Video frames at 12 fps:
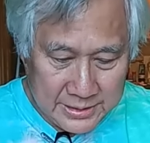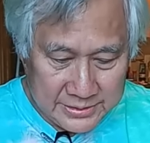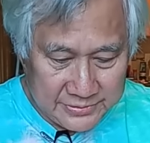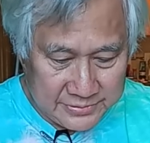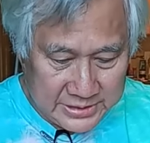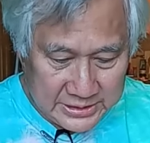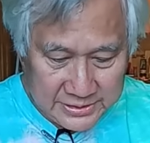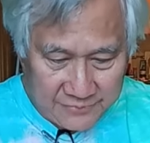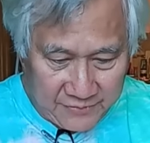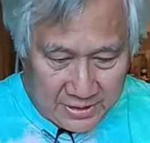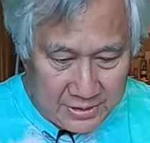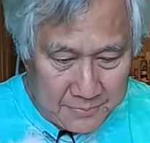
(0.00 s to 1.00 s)
It's just a
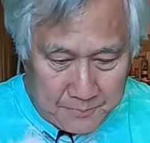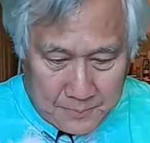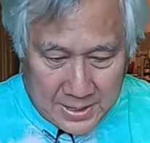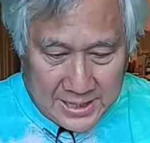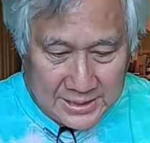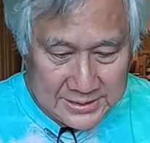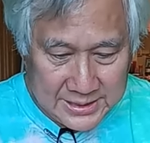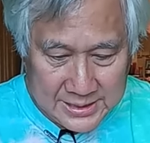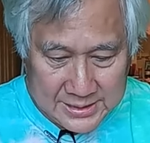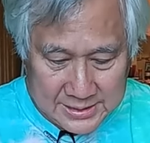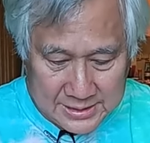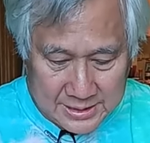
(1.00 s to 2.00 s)
very
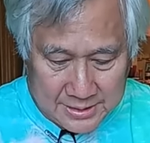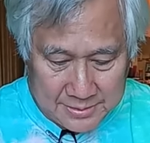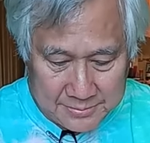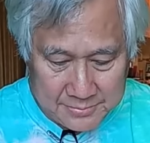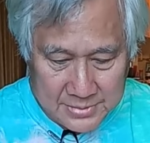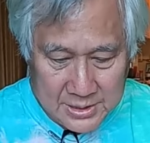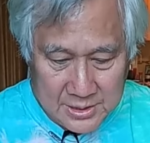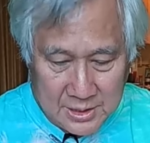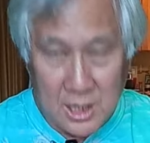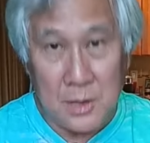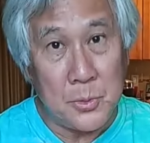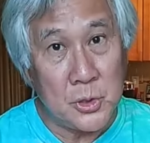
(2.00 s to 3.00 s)
basic,
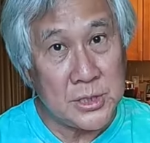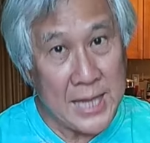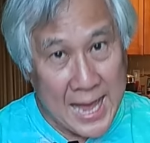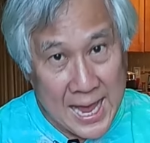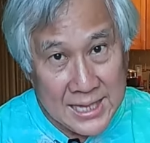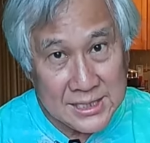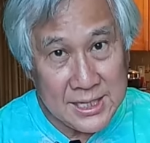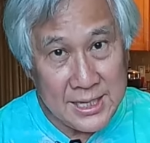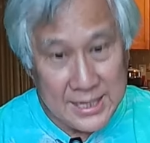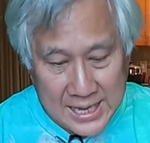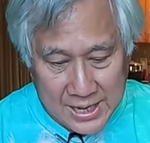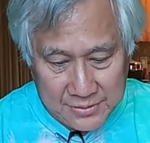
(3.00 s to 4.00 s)
almost
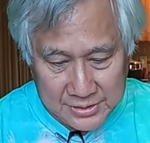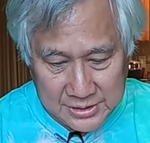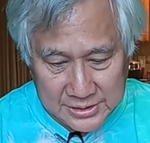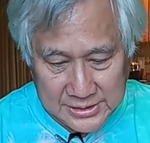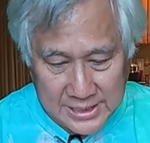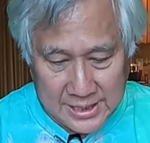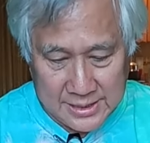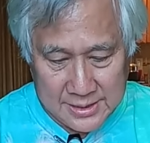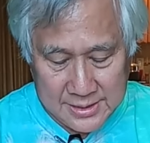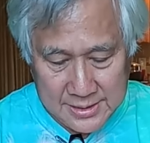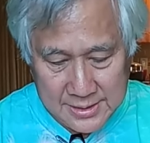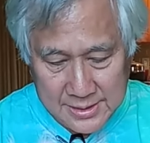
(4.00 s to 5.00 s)
ASCII character set,
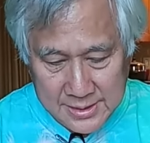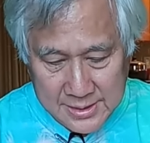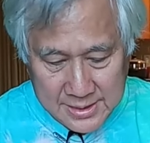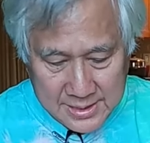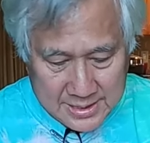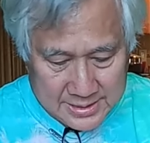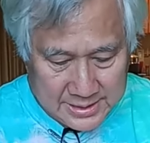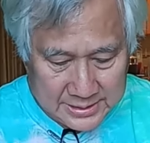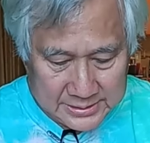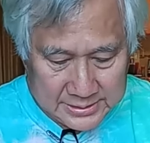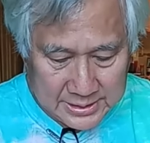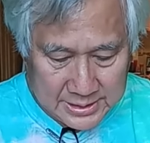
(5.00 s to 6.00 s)
and
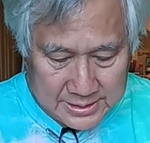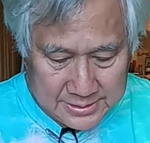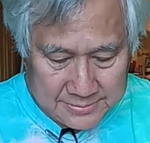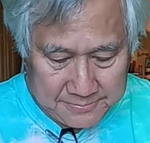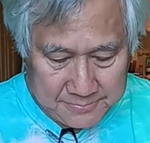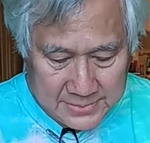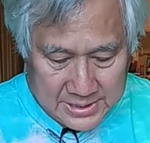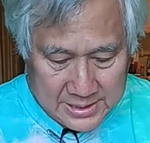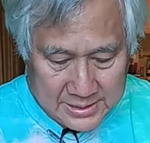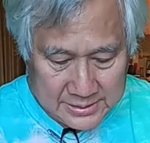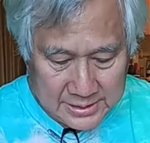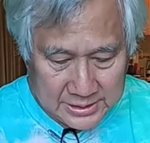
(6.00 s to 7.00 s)
that's all
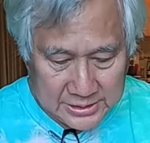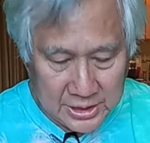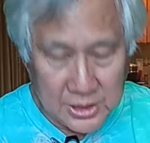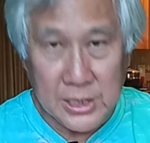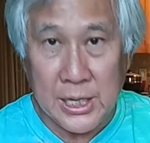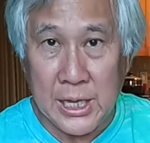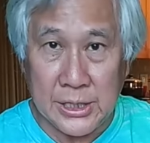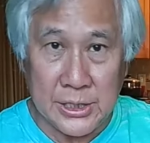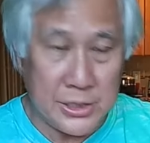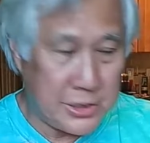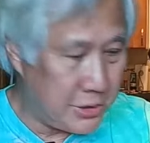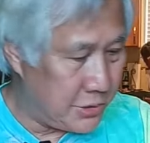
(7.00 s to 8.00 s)
you get
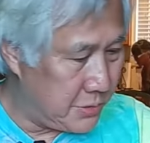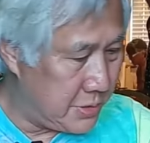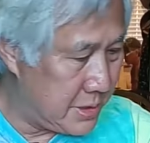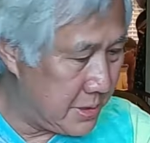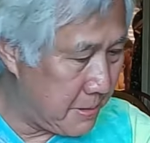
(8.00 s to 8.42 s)
to do.